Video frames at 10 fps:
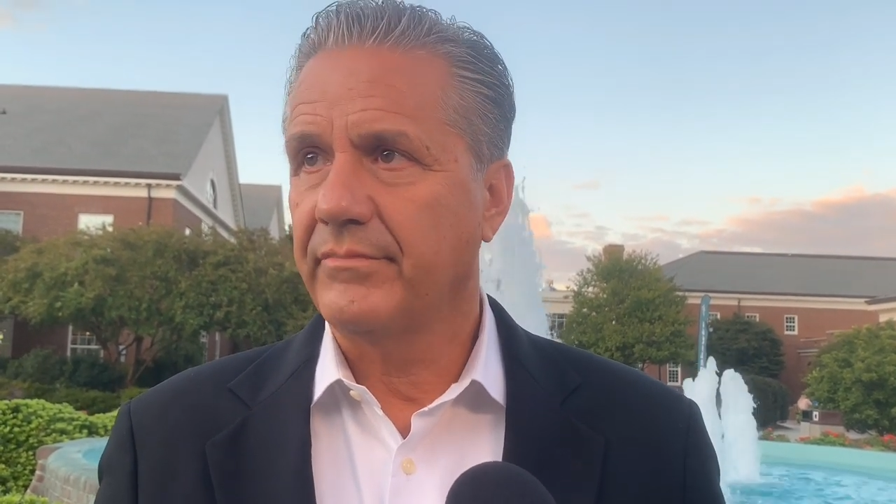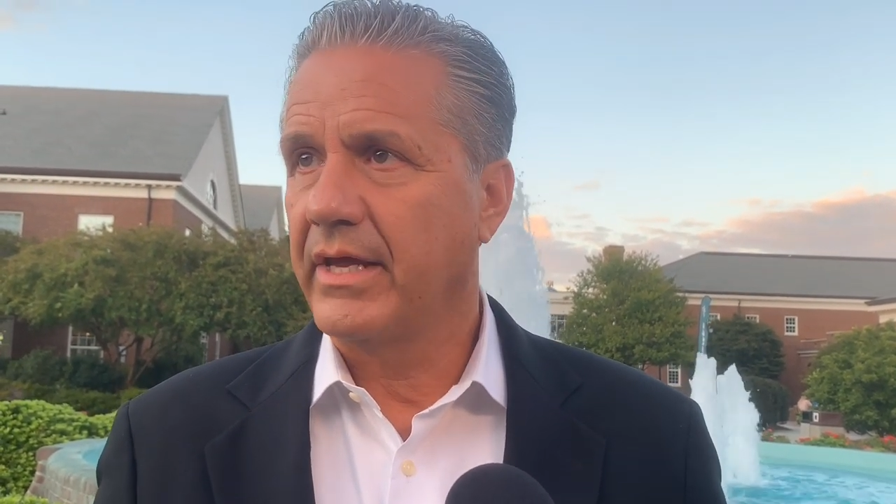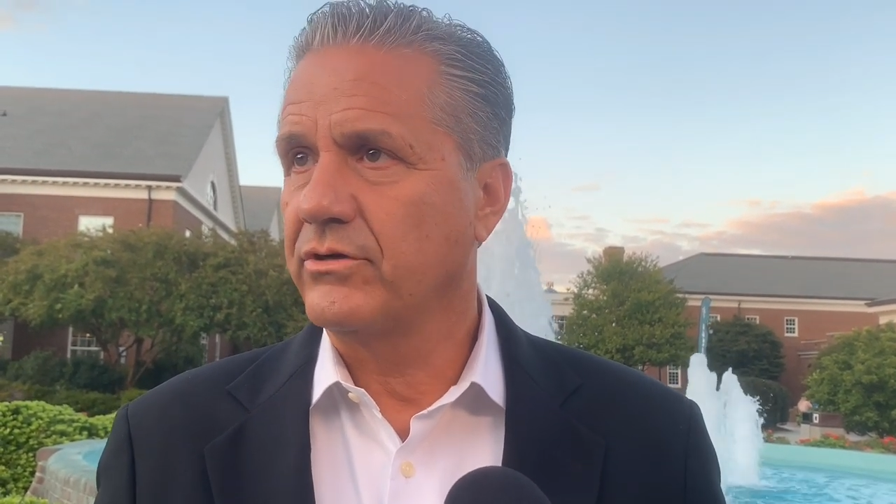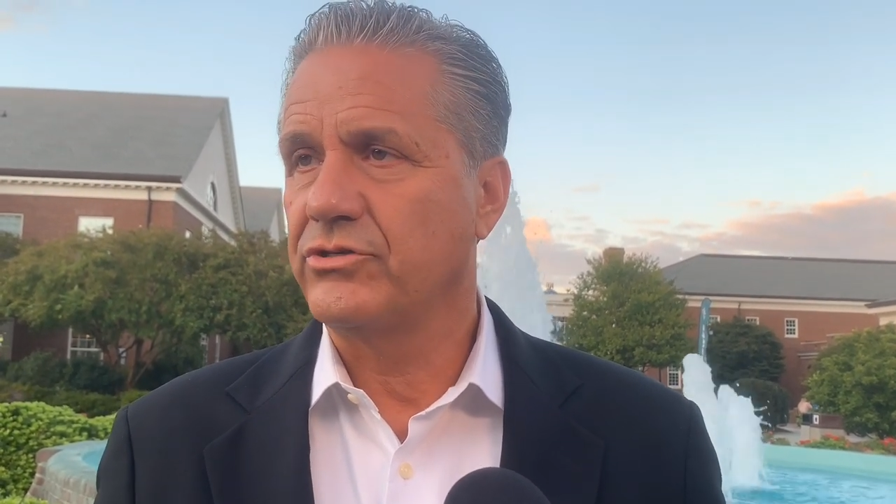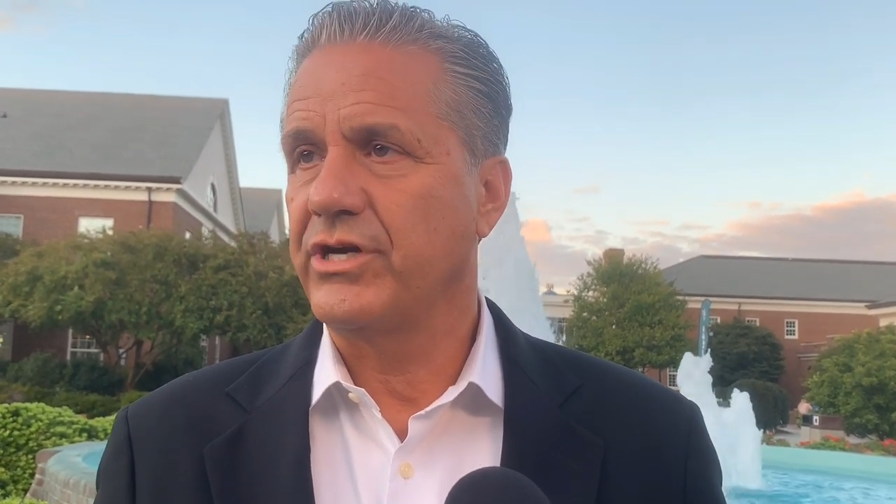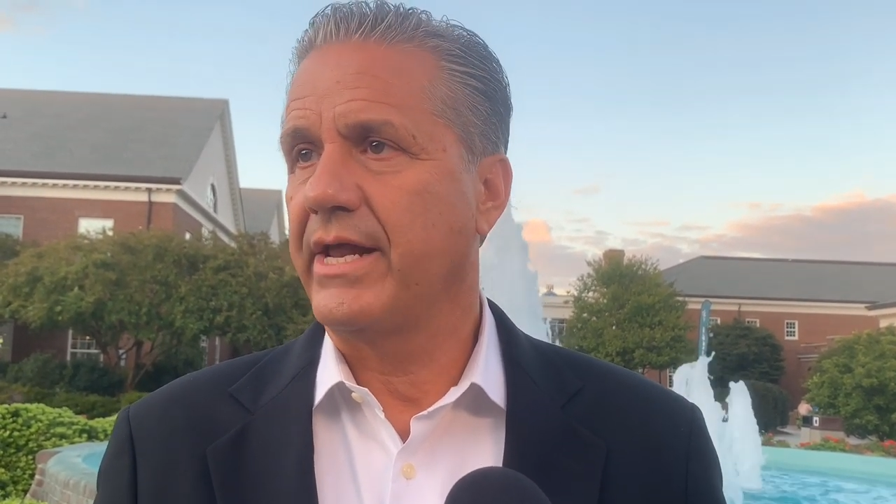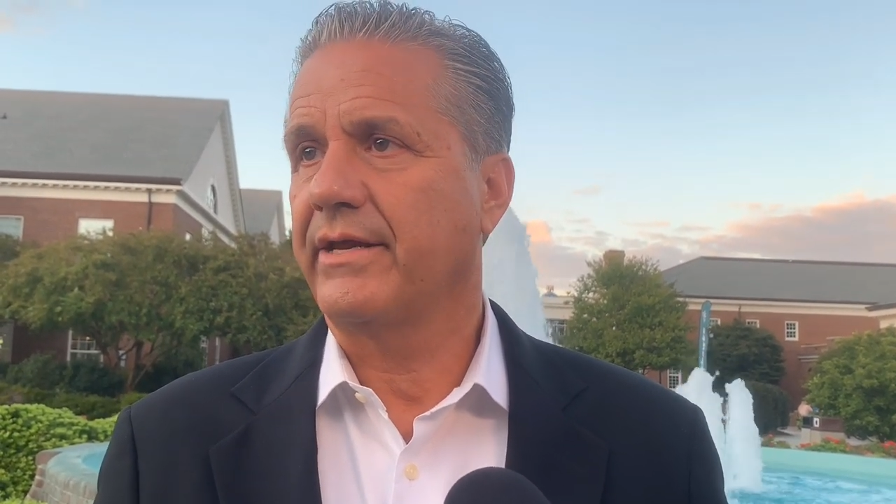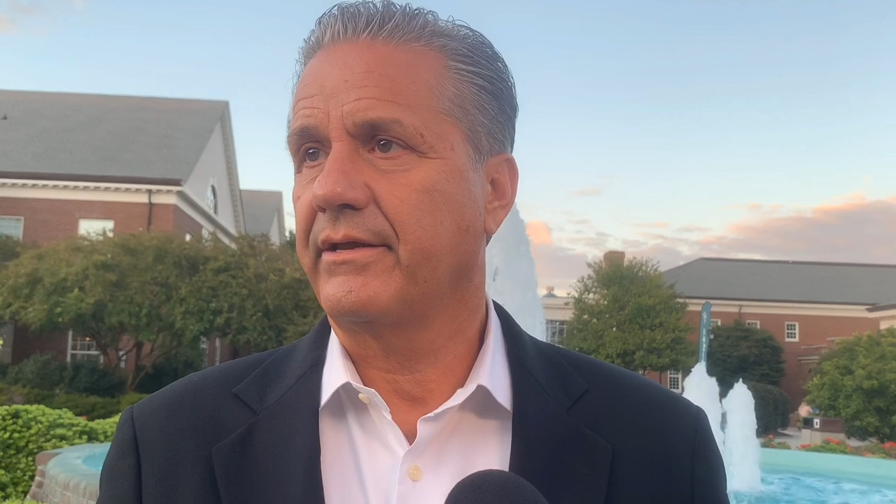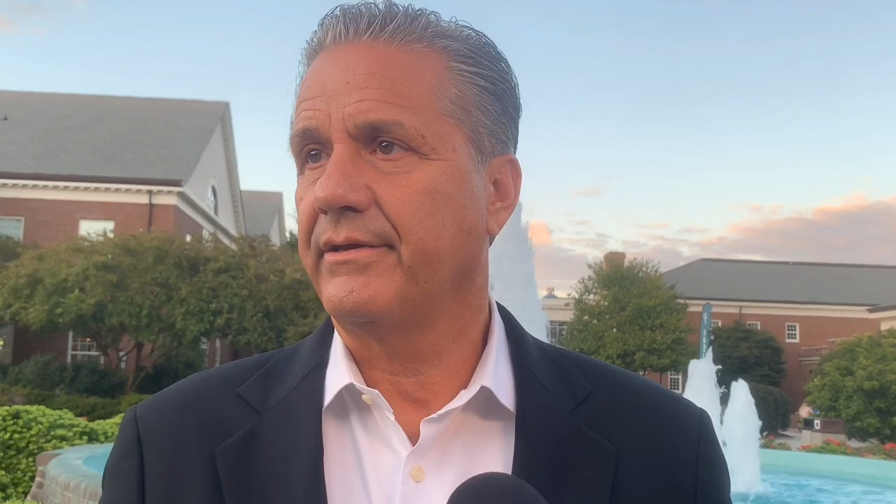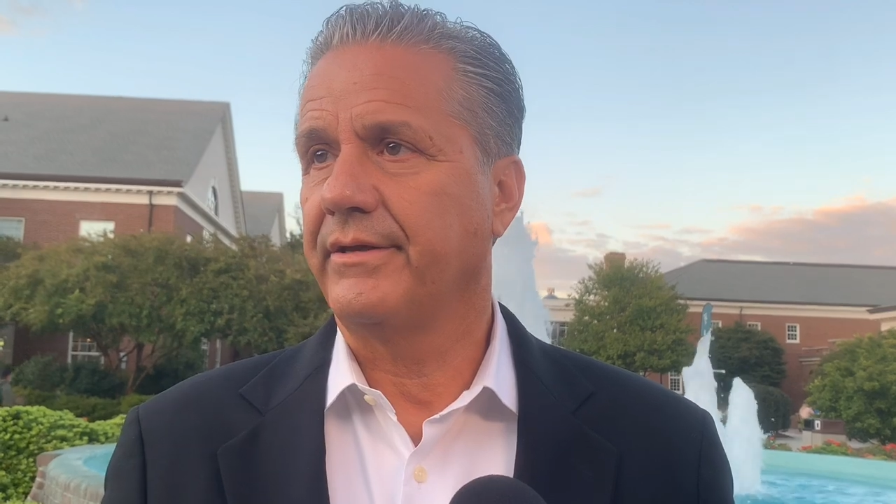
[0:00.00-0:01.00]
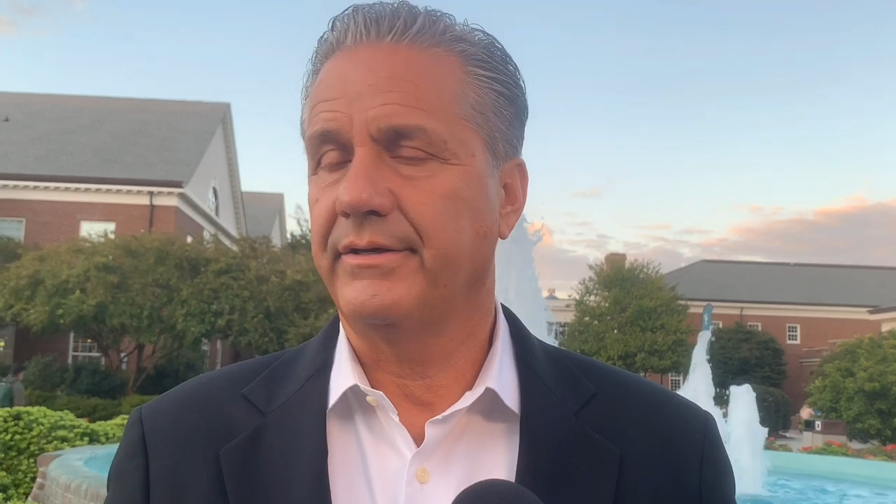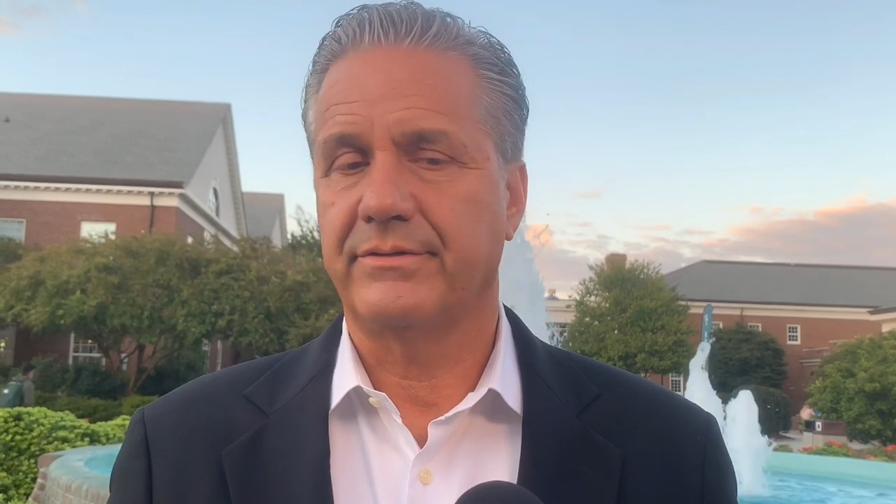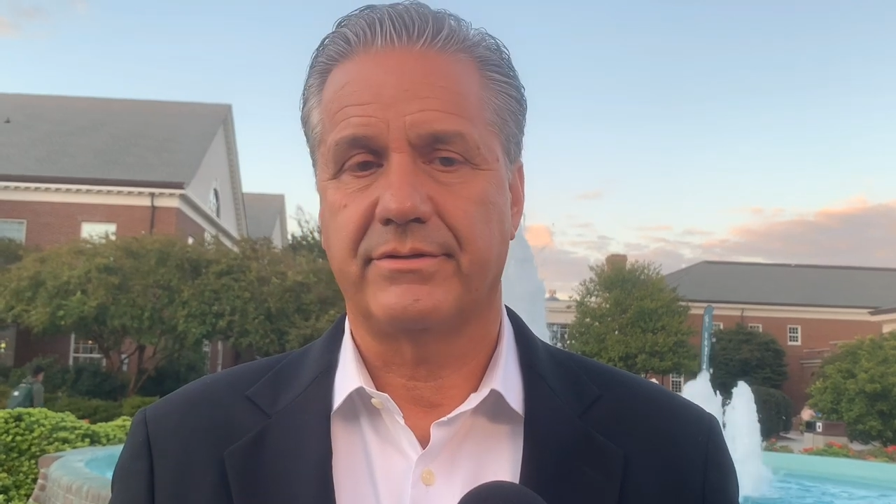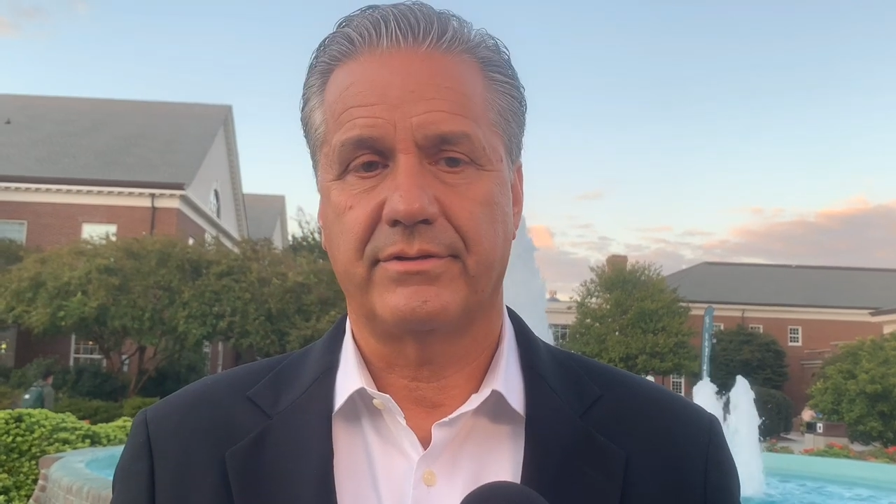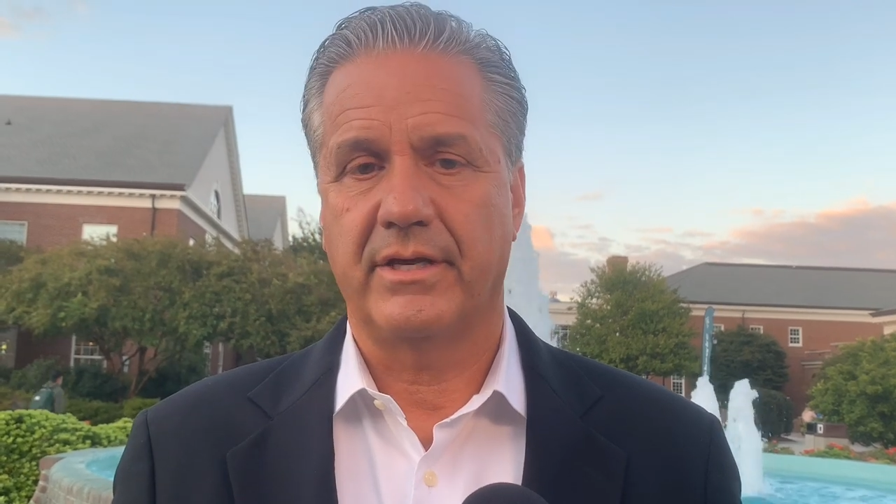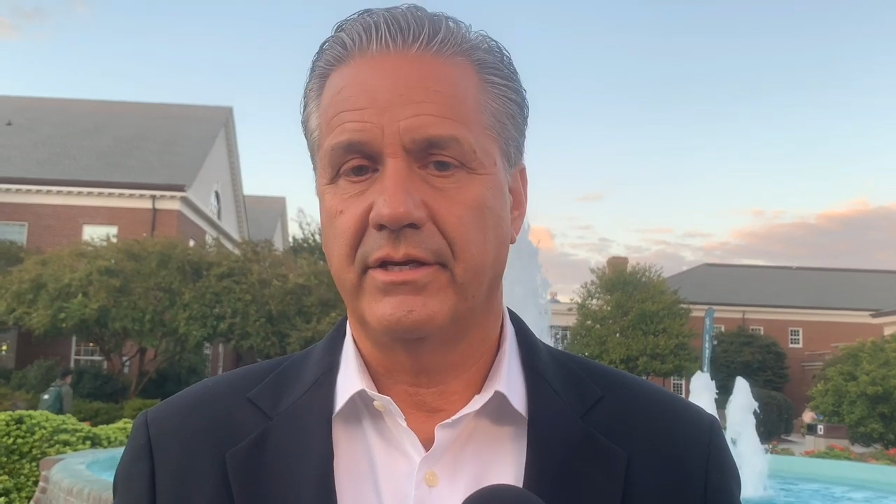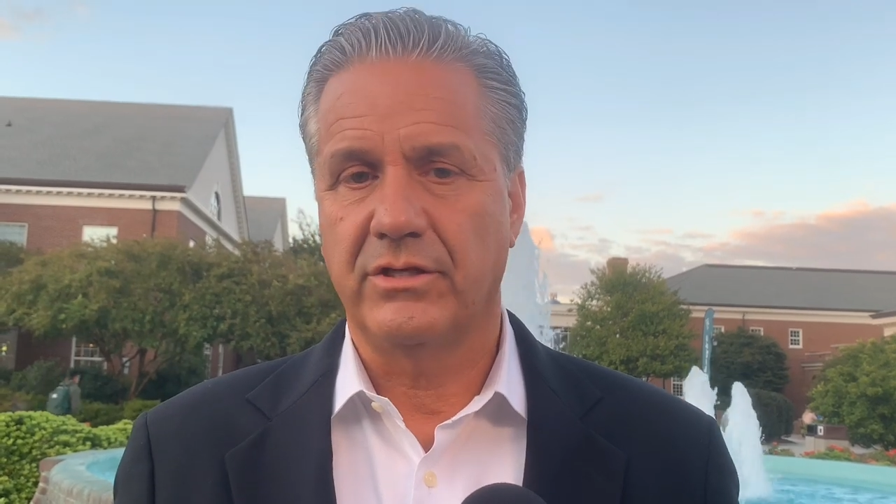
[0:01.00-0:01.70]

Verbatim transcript: energetic, he's in